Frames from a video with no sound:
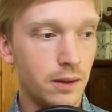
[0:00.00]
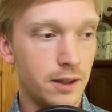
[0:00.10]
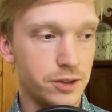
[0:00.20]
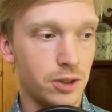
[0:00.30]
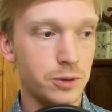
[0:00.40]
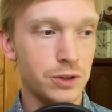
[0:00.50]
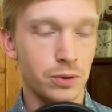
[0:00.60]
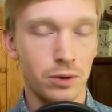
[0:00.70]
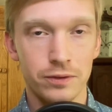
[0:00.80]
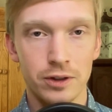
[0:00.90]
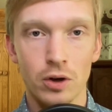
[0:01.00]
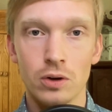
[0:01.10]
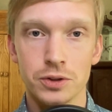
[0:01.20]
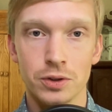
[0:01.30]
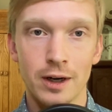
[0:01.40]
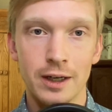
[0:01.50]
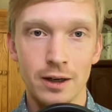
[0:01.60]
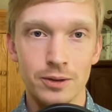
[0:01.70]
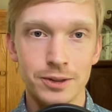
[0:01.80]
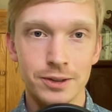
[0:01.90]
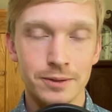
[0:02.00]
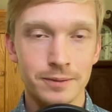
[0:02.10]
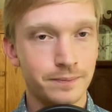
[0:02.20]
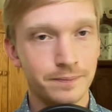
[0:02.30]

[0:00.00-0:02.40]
the assumption sort of in the culture right now is